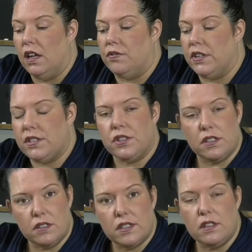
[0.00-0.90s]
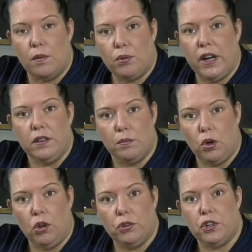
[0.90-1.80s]
If this doesn't slump right in the
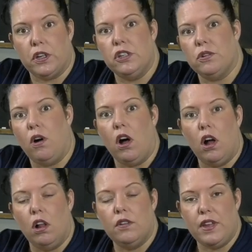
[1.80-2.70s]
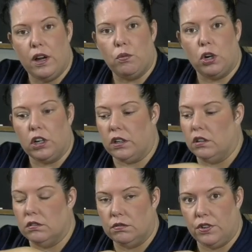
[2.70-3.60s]
mold, you're going to do all of that work
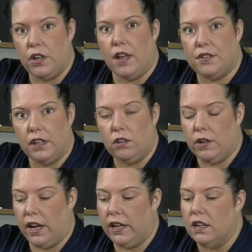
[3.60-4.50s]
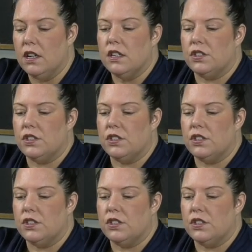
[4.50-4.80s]
for nothing, okay?